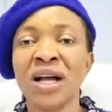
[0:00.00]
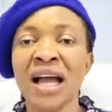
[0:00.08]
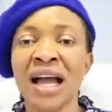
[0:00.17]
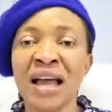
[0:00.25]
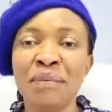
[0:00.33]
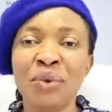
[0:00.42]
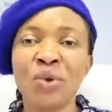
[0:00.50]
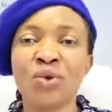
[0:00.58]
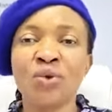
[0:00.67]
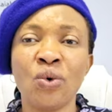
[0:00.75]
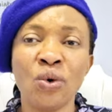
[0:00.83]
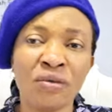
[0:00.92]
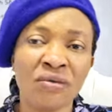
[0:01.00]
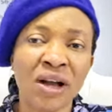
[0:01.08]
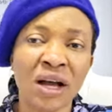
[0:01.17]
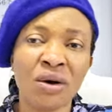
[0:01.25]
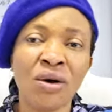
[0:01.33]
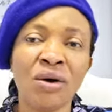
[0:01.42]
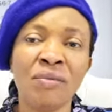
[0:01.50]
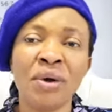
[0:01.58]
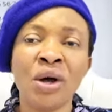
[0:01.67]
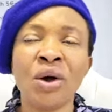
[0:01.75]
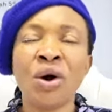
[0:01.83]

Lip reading: help you to overcome